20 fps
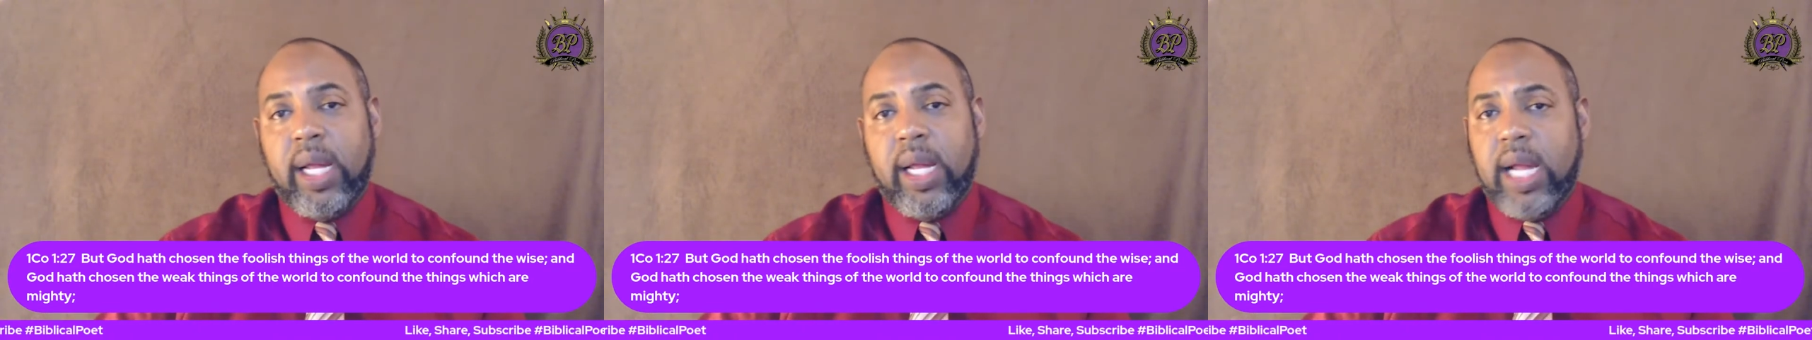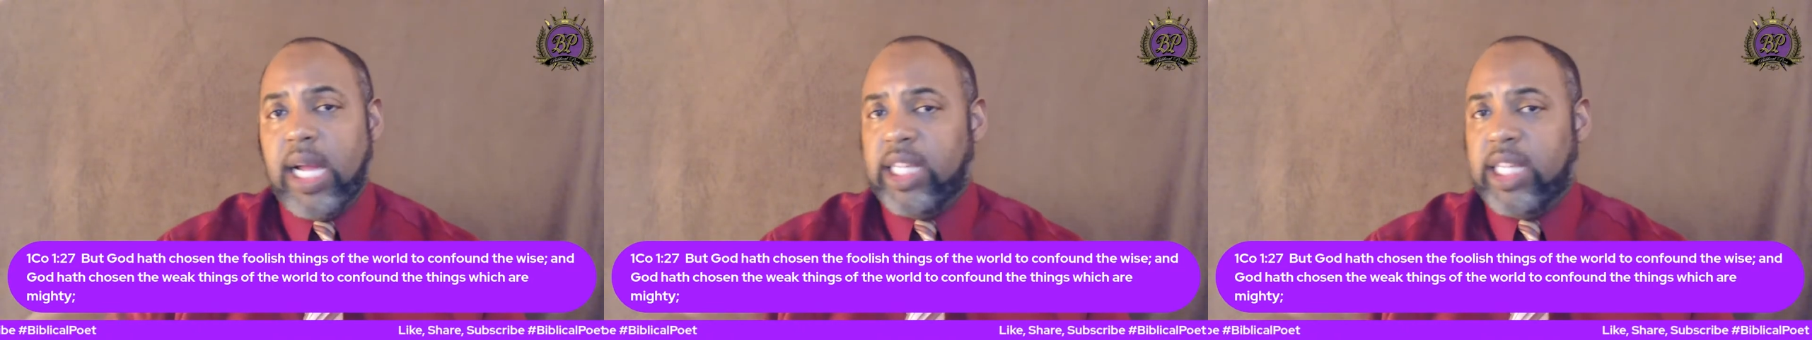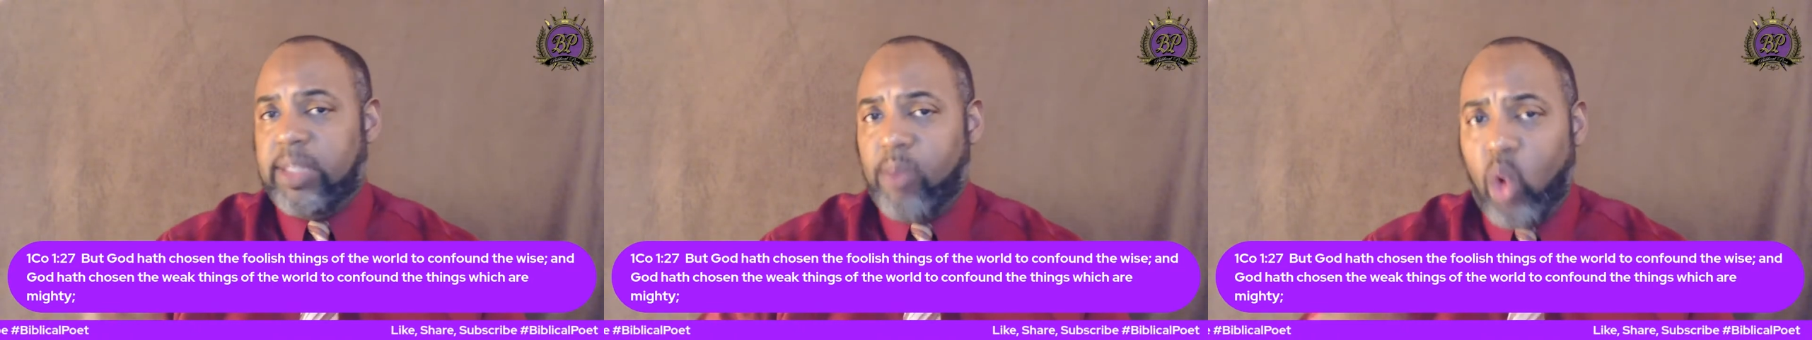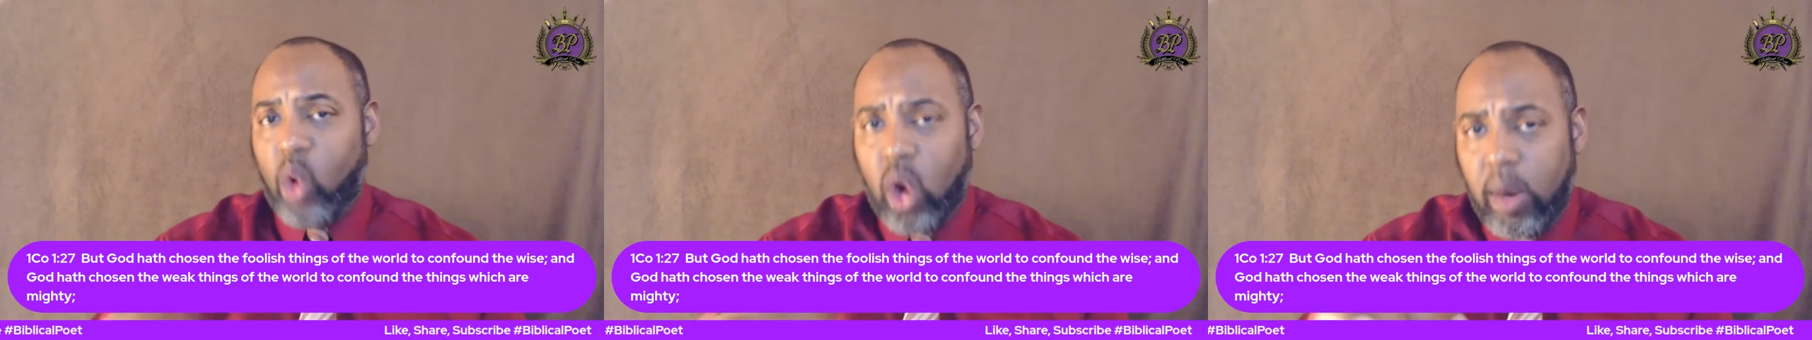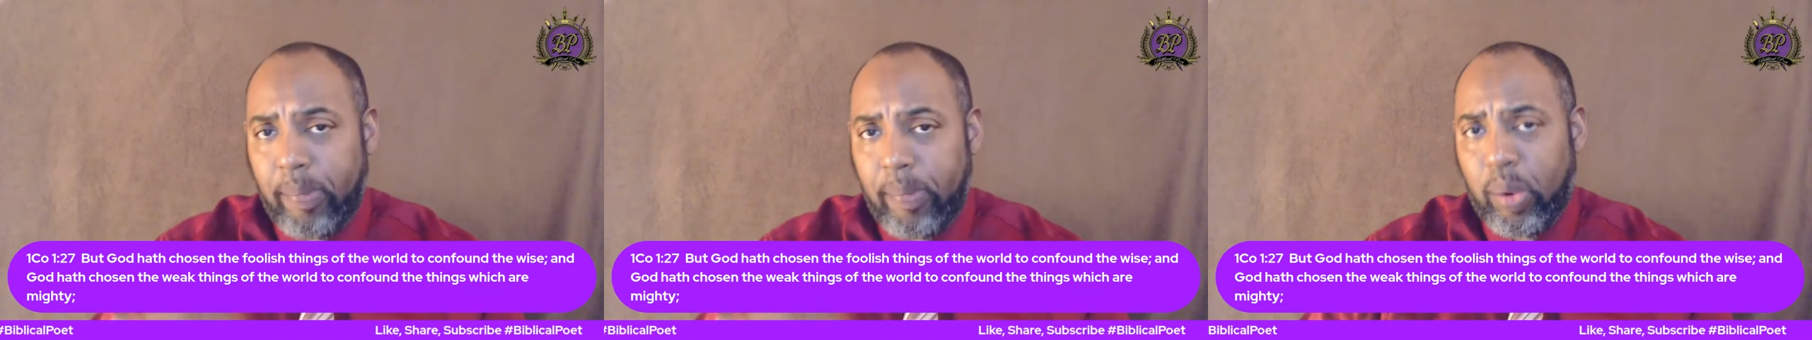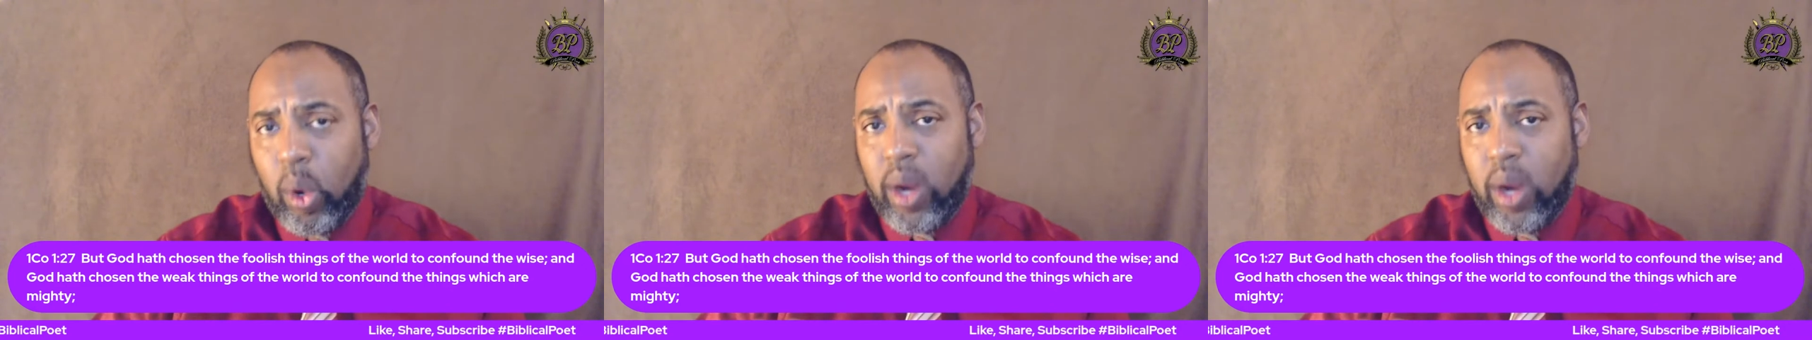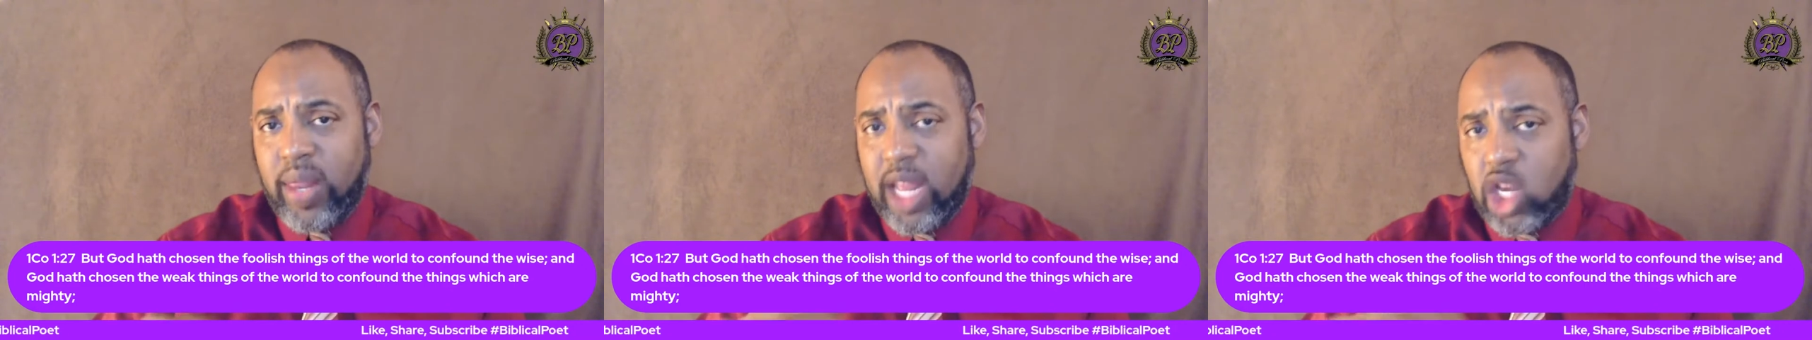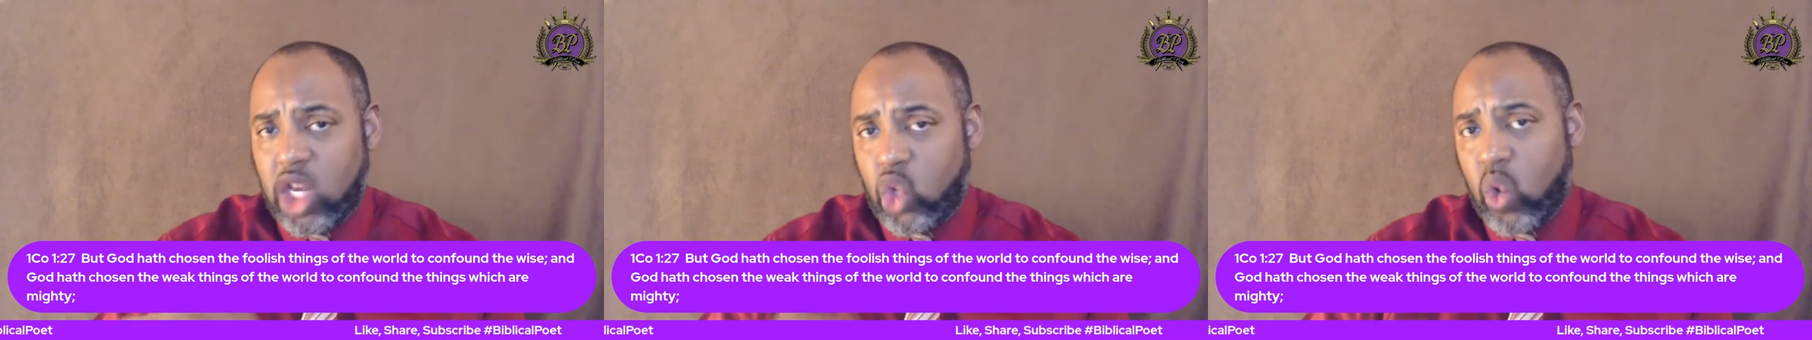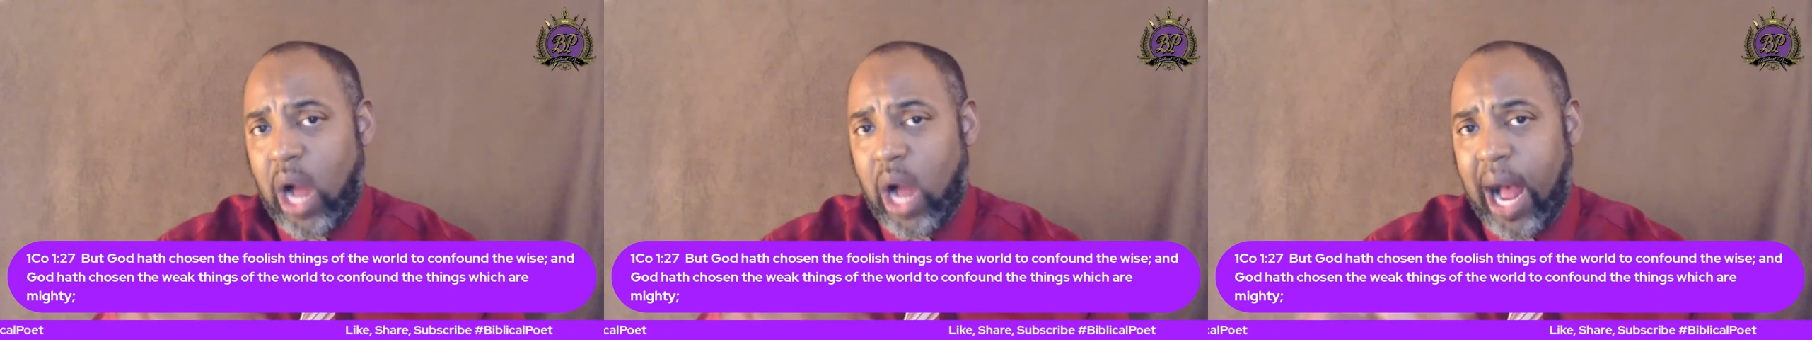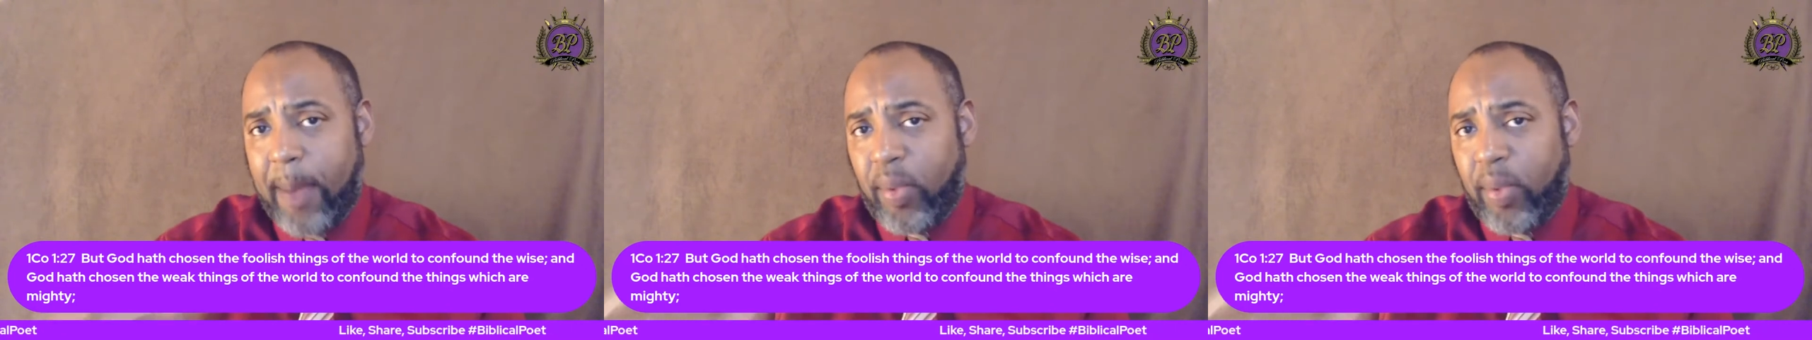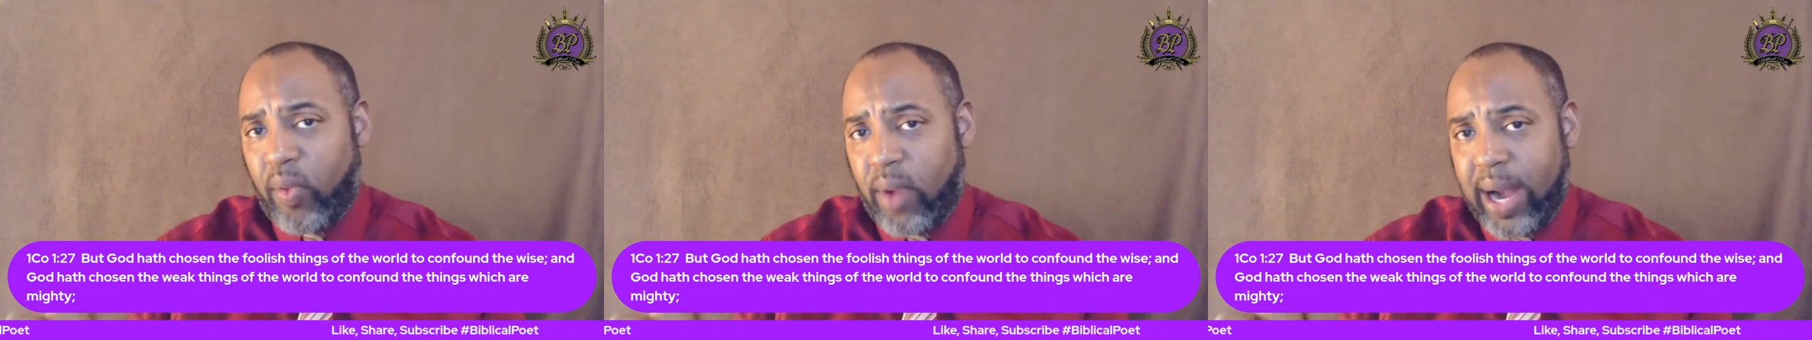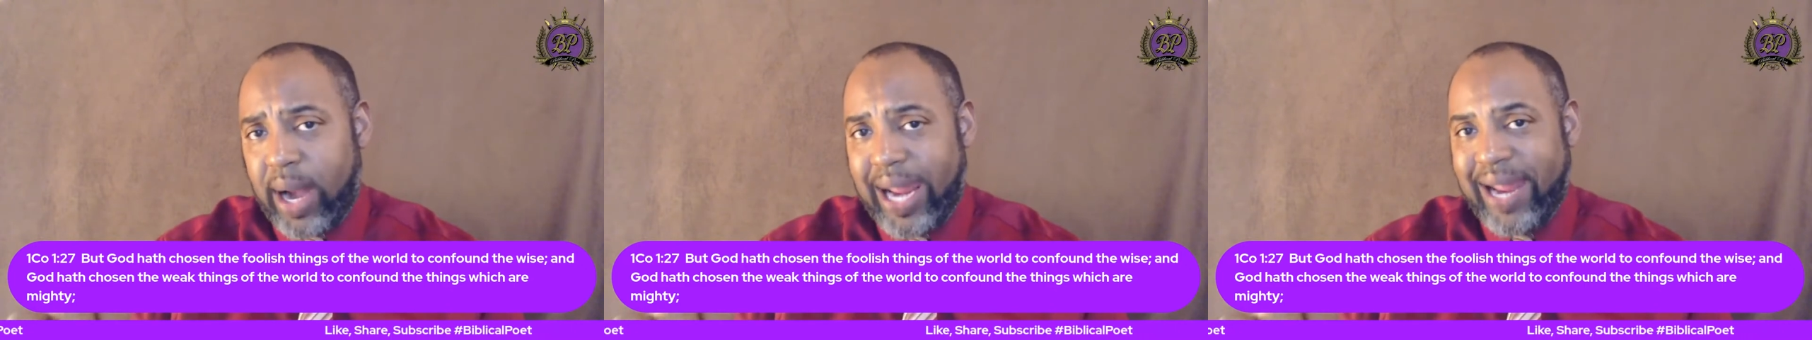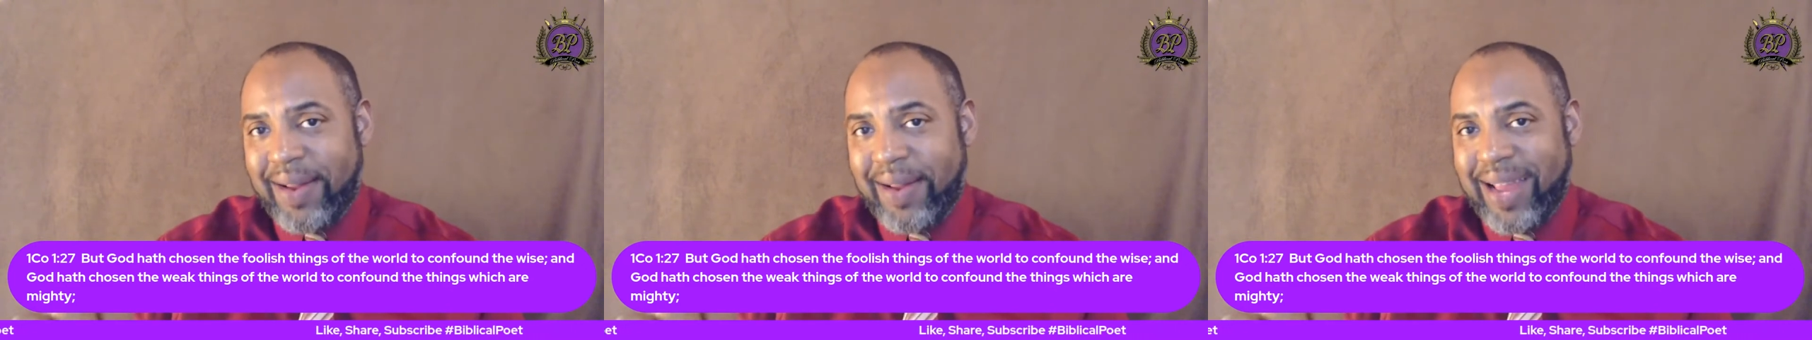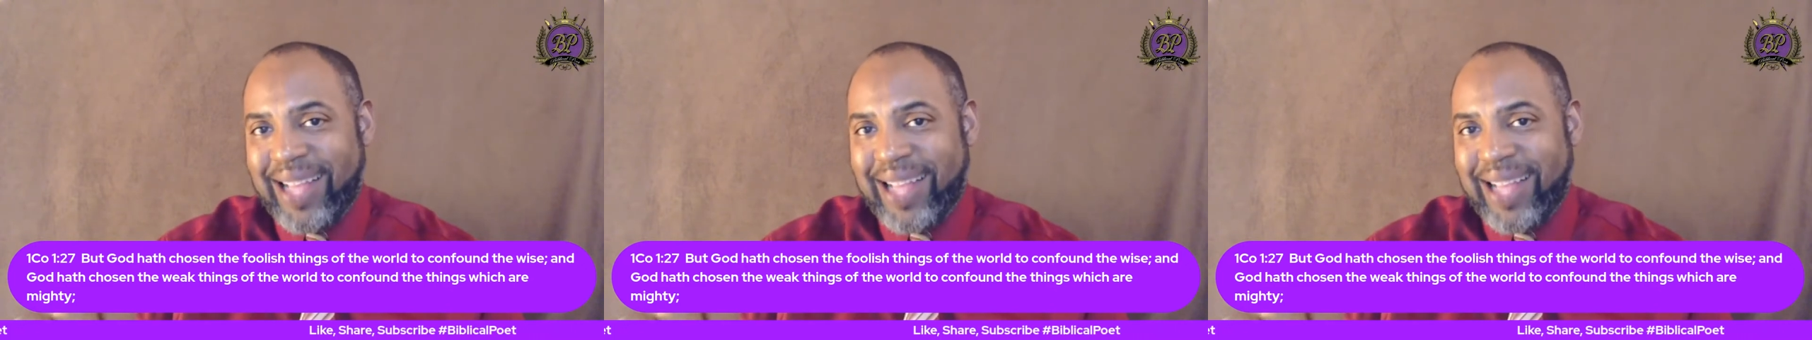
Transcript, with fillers: it's more important that you operate